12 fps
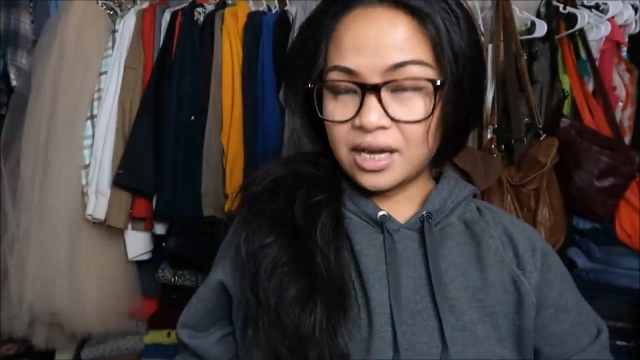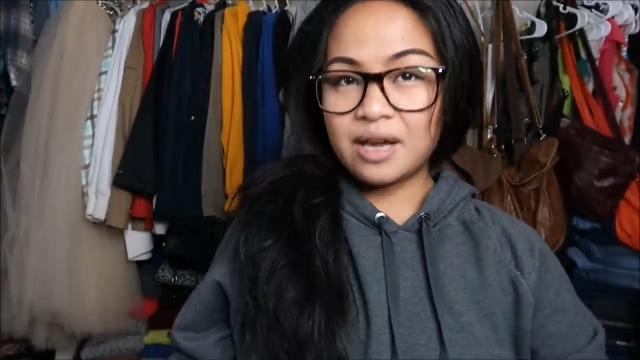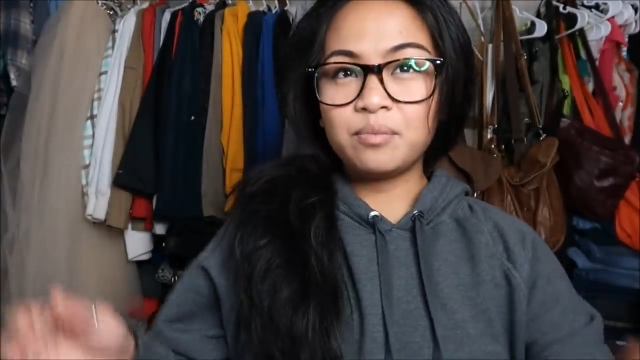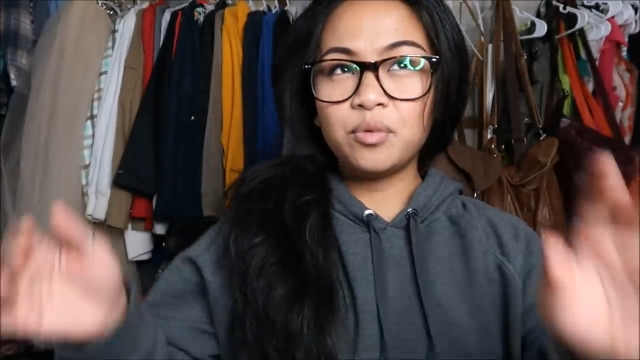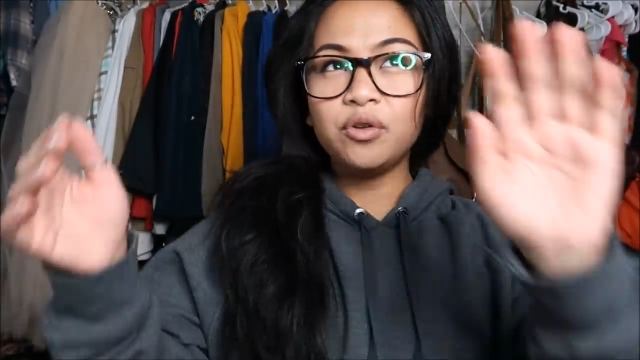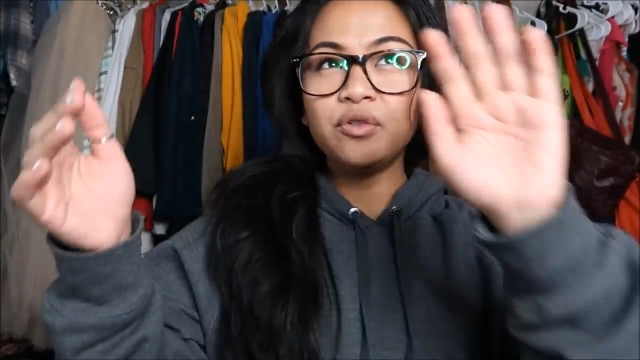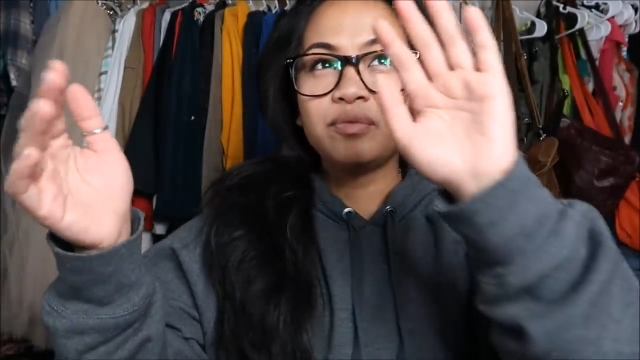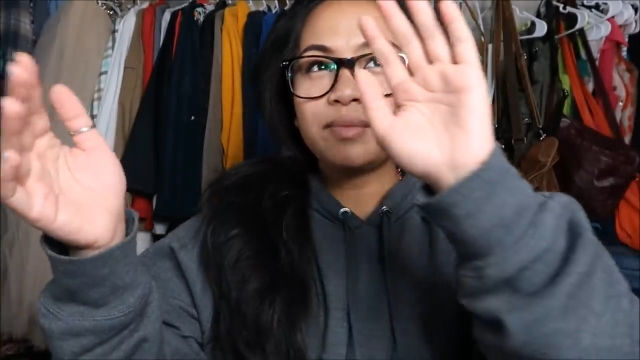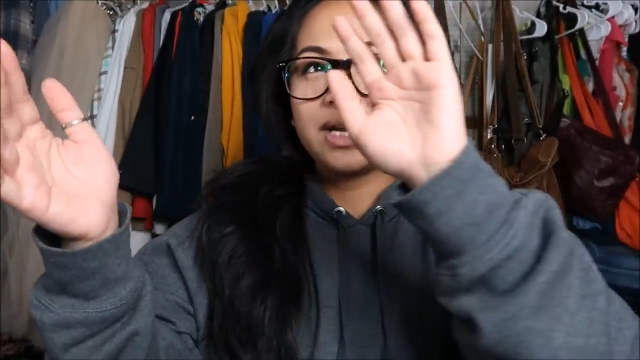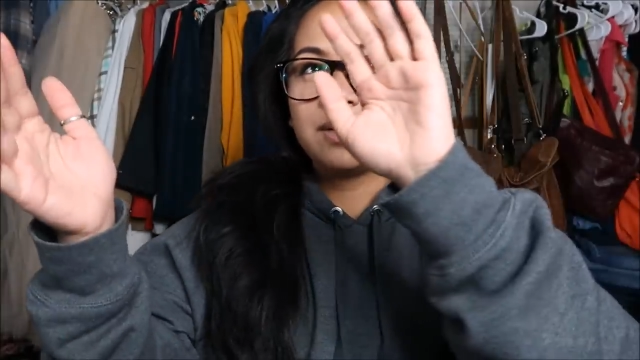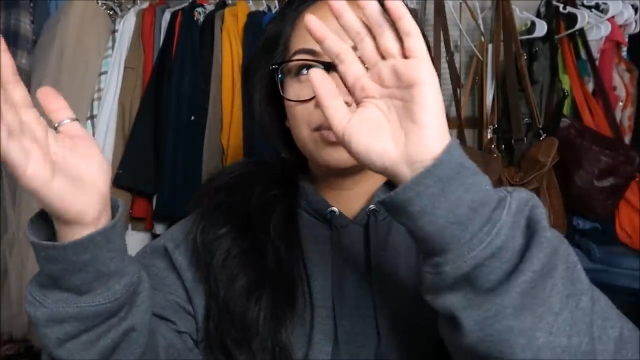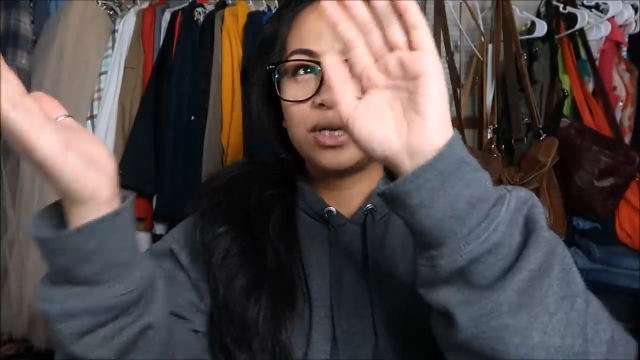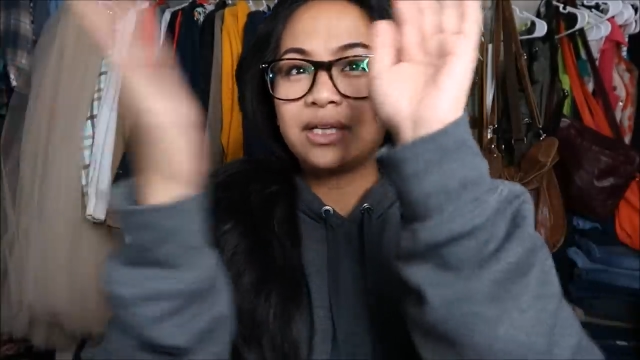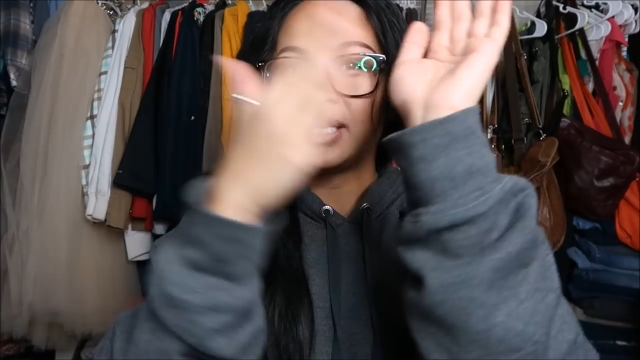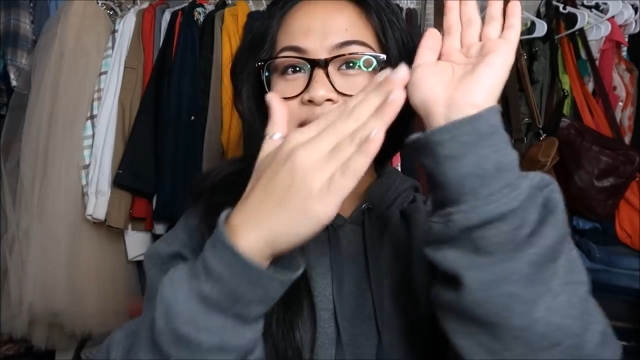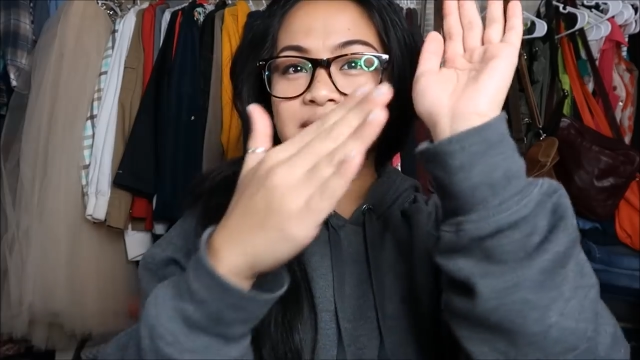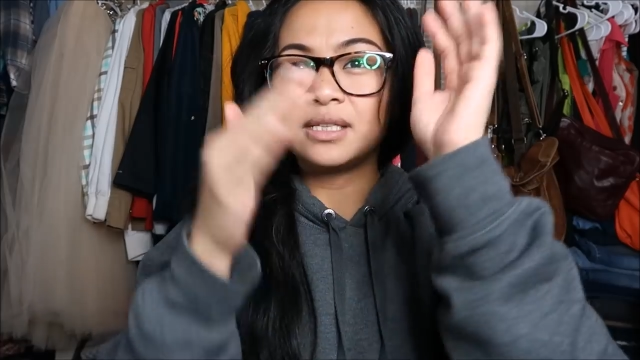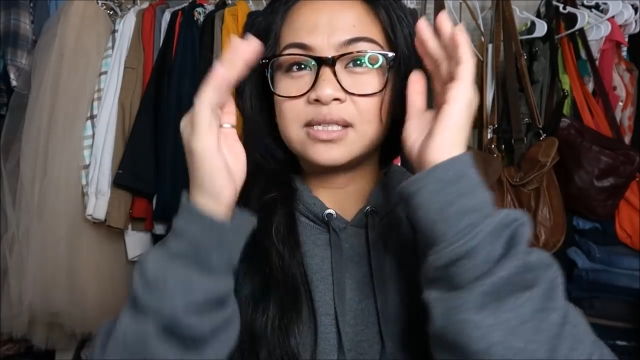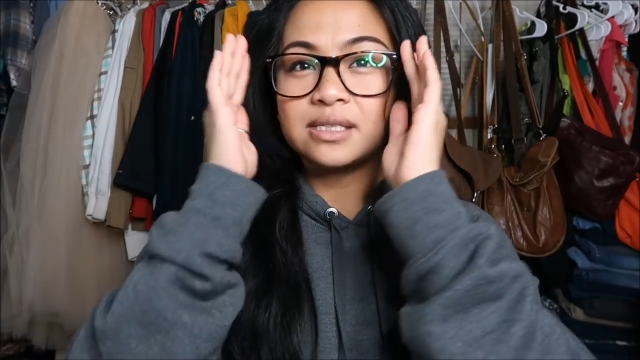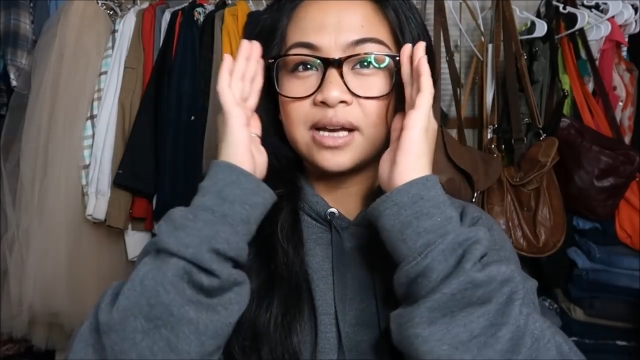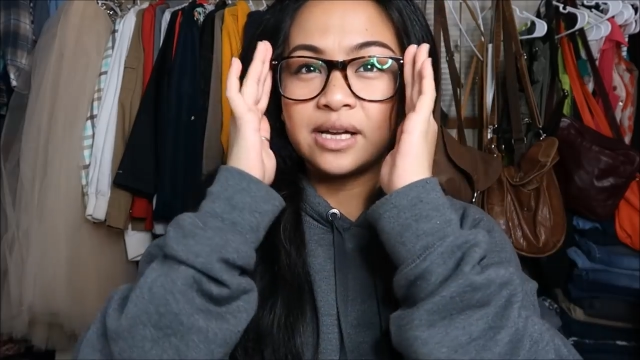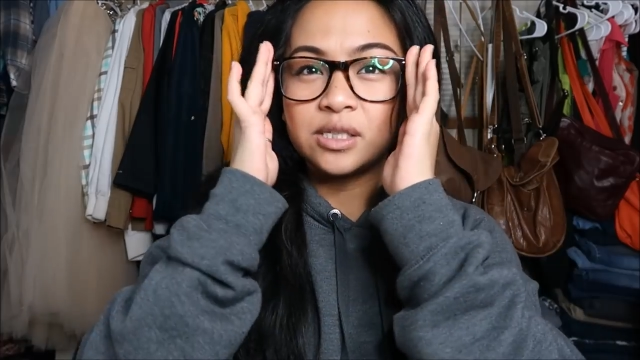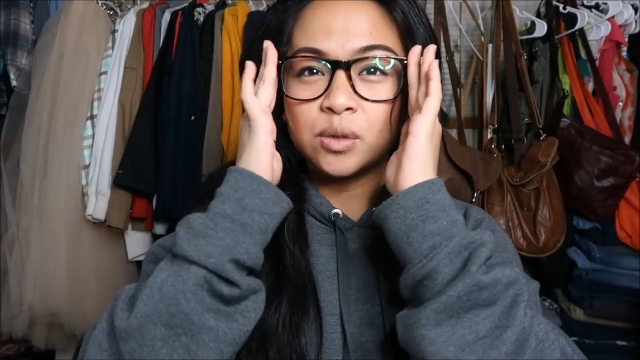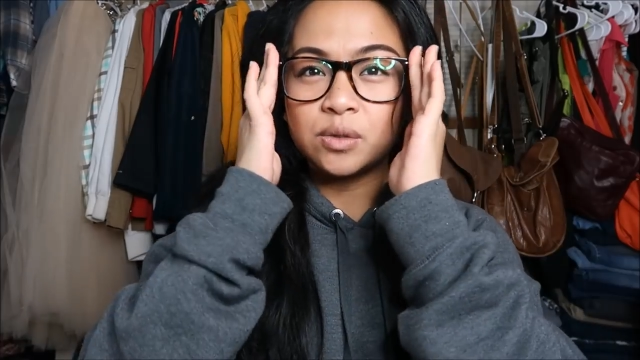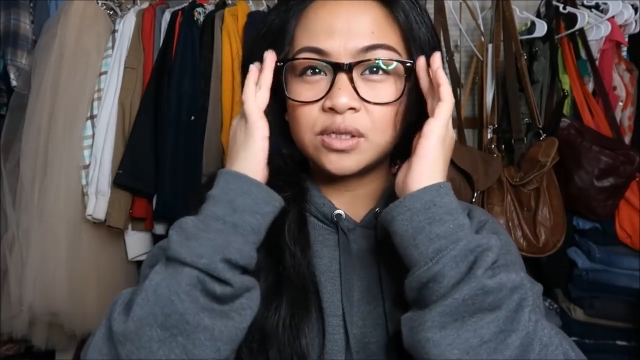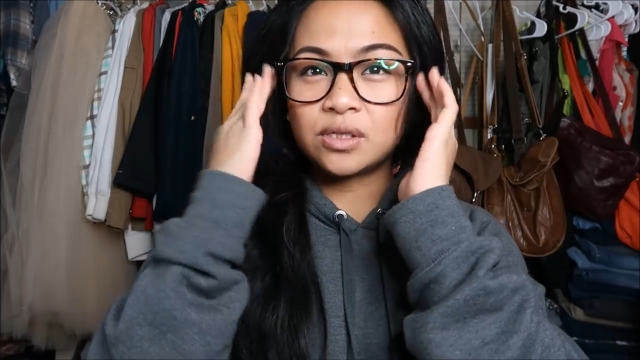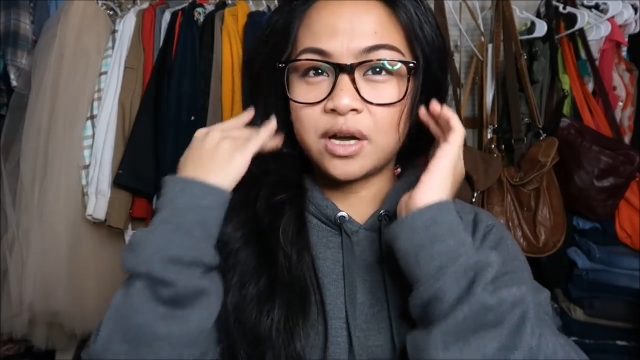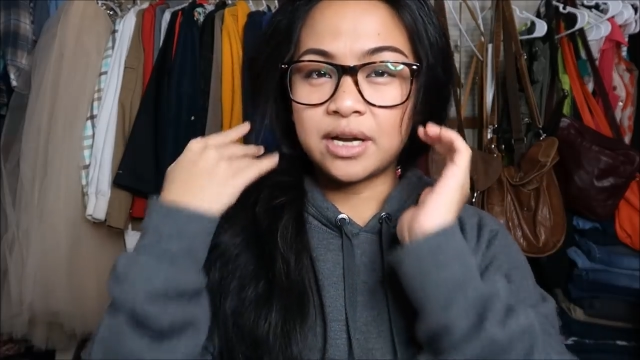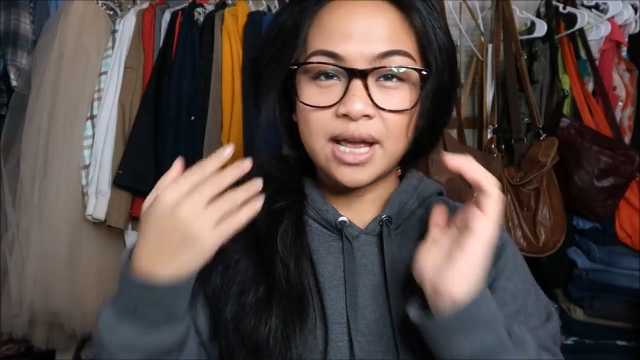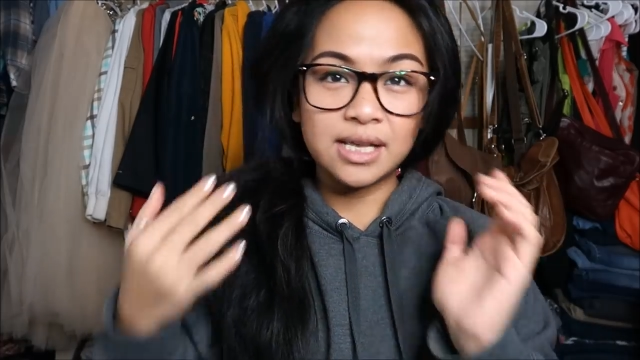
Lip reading: I moved my ring light to the side so it's not